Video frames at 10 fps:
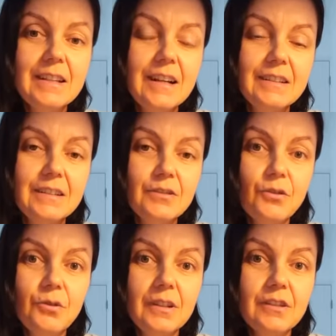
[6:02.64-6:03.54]
card is
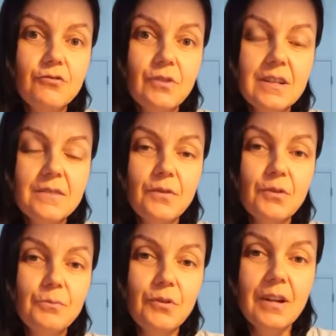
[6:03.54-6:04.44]
calling
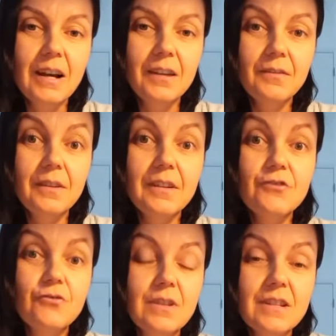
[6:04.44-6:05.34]
transform your life
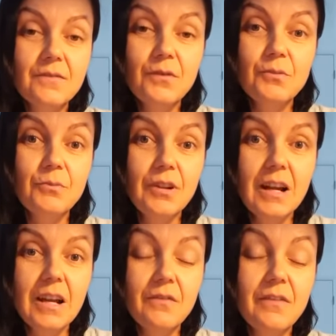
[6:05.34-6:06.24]
transform your
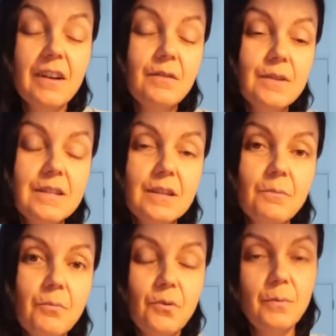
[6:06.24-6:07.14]
life very
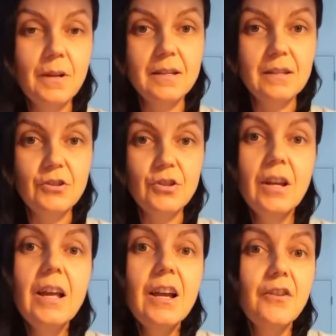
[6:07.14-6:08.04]
simple message
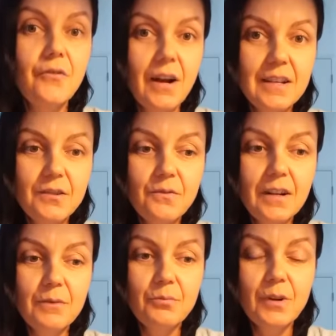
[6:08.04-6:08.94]
rise your
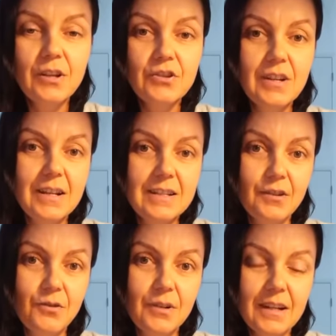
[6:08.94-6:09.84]
vibration as a
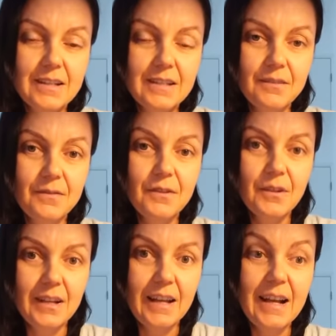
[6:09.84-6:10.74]
collective
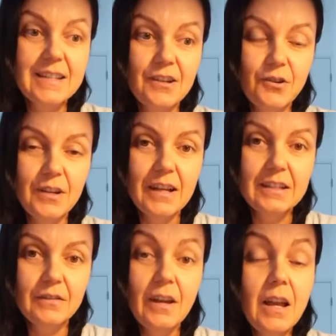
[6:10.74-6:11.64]
okay as a
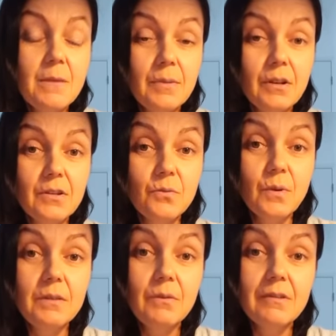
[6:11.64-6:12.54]
collective because
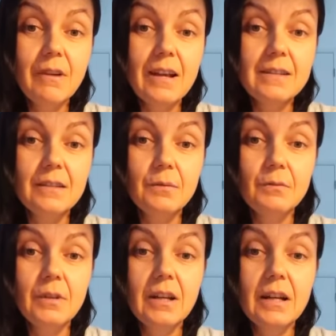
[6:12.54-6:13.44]
when we're rising when
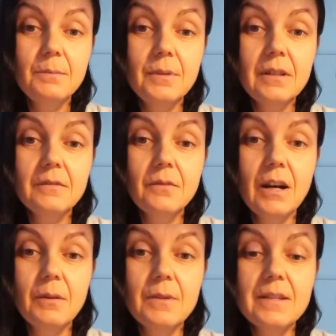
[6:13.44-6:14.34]
we're helping for
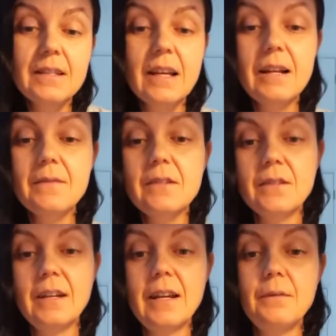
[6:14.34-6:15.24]
ourselves
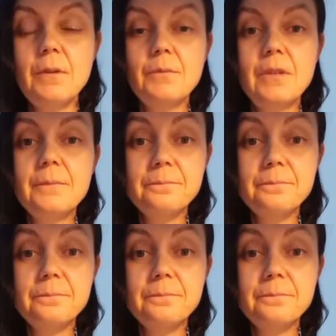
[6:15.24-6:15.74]
okay when we